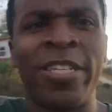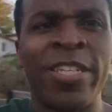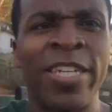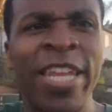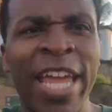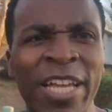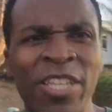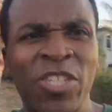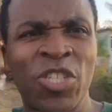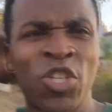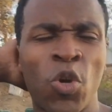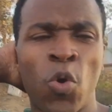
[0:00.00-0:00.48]

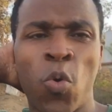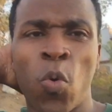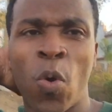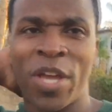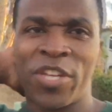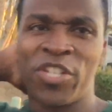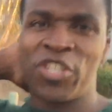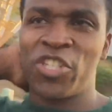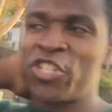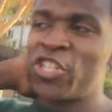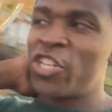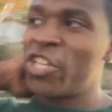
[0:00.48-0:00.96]
Next
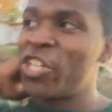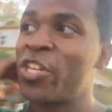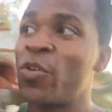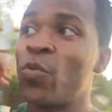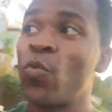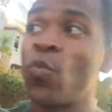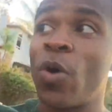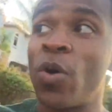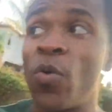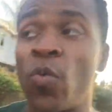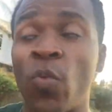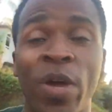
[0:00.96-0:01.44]
question,
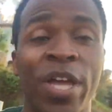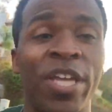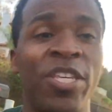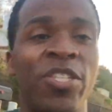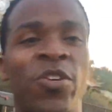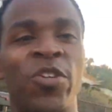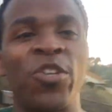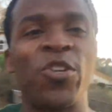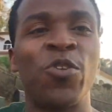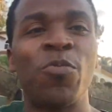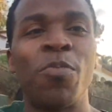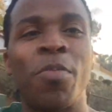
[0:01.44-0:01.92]
in what
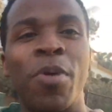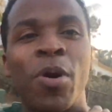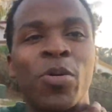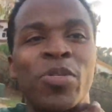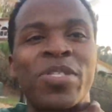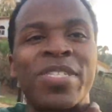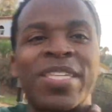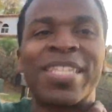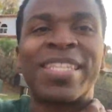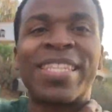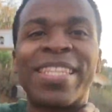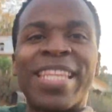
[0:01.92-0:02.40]
ways are you
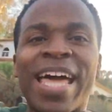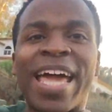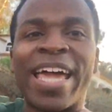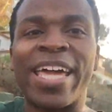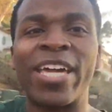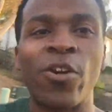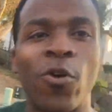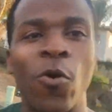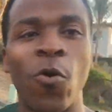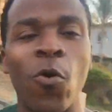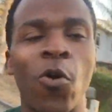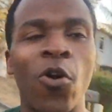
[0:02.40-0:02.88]
most
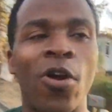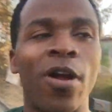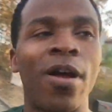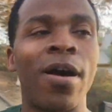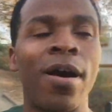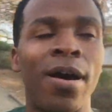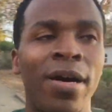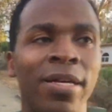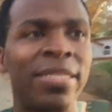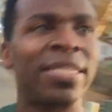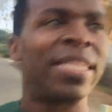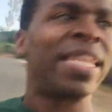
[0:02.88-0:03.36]
like or
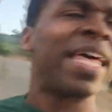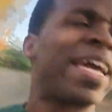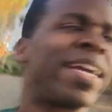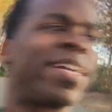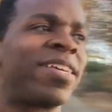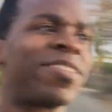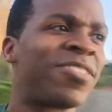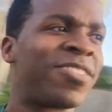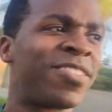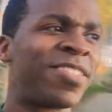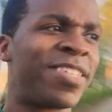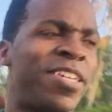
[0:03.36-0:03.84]

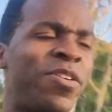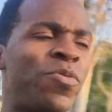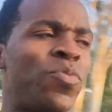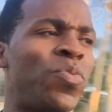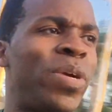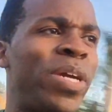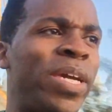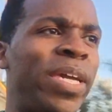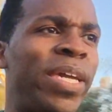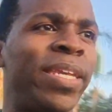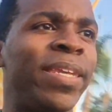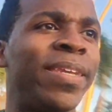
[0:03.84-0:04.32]
unlike
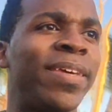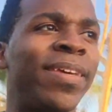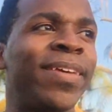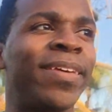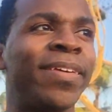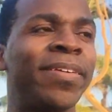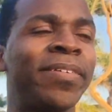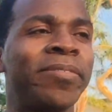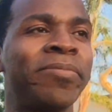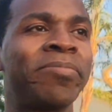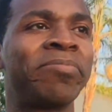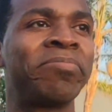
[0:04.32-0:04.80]
Seaweed?
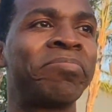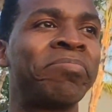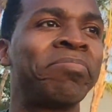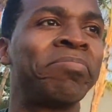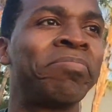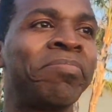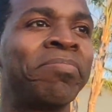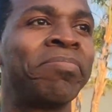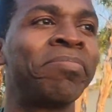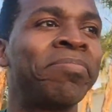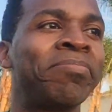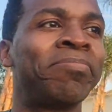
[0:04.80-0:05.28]

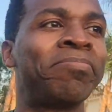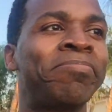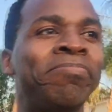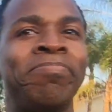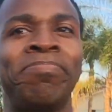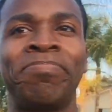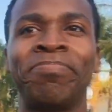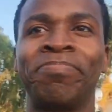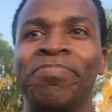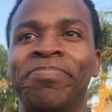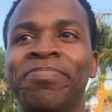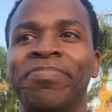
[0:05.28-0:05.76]

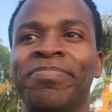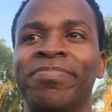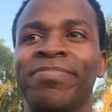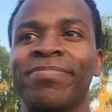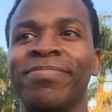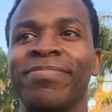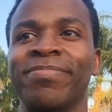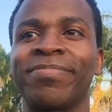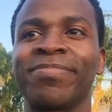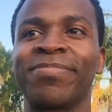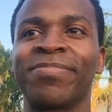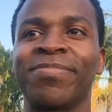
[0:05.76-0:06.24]

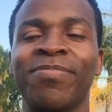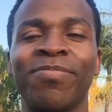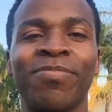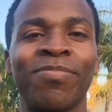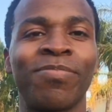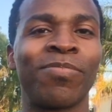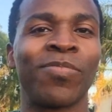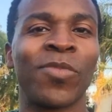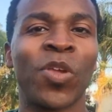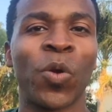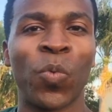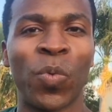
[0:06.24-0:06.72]

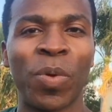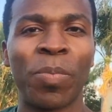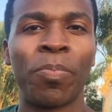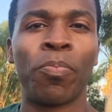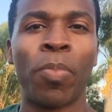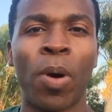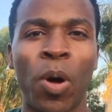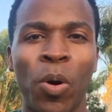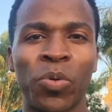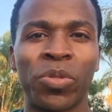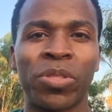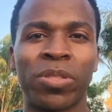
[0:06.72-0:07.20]
We
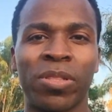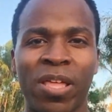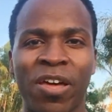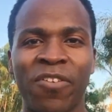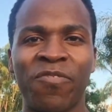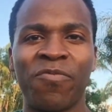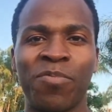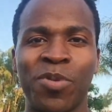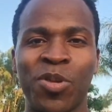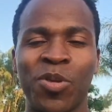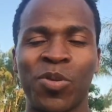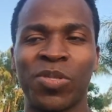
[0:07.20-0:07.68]
both
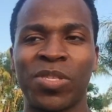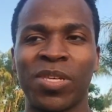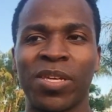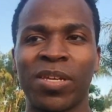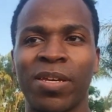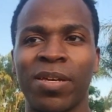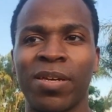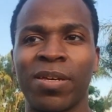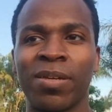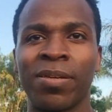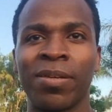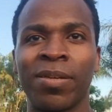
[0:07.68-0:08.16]
love music.